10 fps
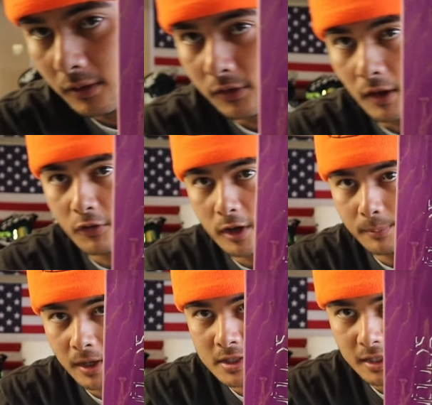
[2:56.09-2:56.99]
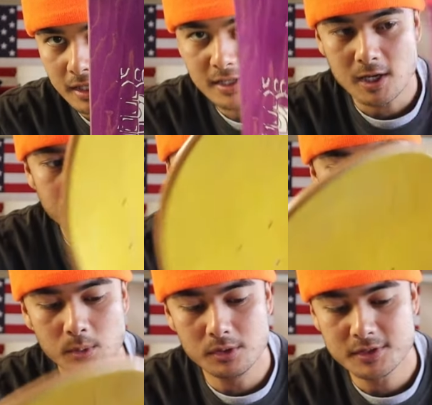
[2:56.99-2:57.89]
So I've got a bunch of these. I
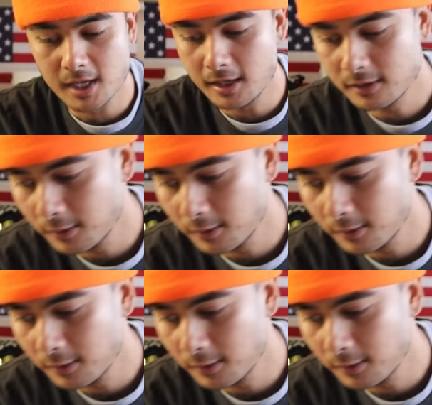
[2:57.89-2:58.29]
probably will skate